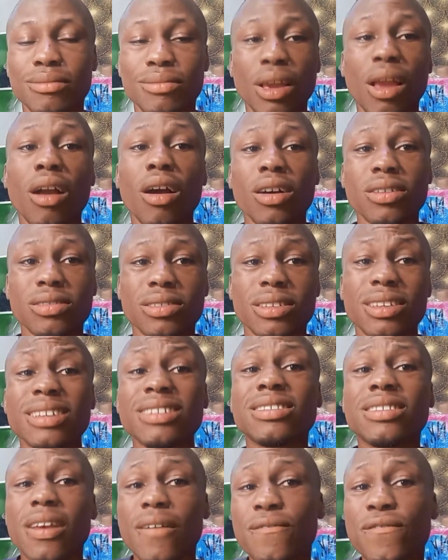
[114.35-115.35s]
because
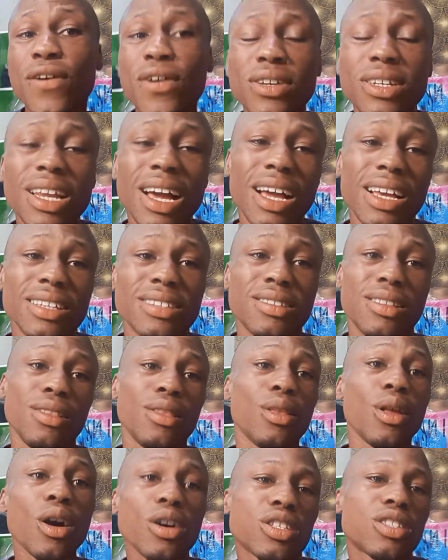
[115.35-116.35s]
it's a fund that is
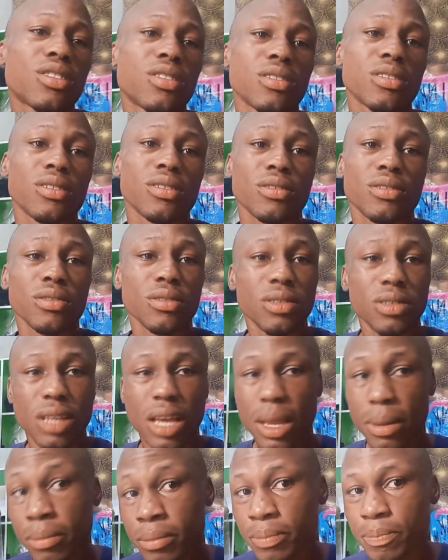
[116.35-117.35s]
lost to
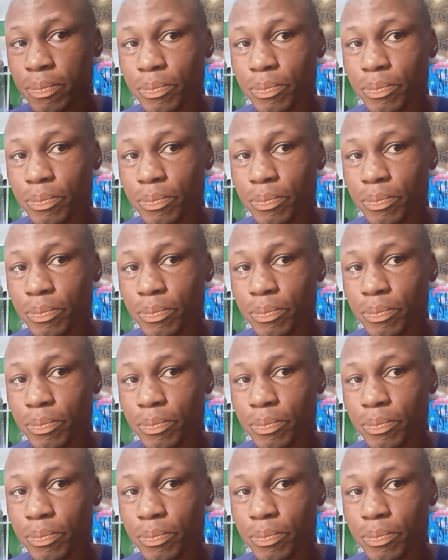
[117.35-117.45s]
them,